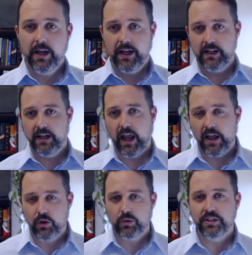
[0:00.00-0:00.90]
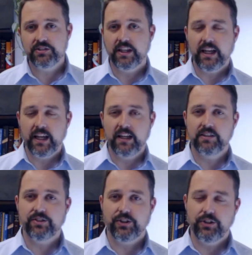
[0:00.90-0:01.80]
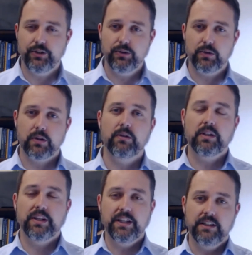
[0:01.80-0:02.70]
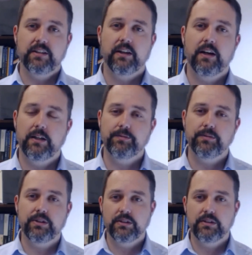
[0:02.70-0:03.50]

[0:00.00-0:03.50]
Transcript: uh, and the reason is you are going to need time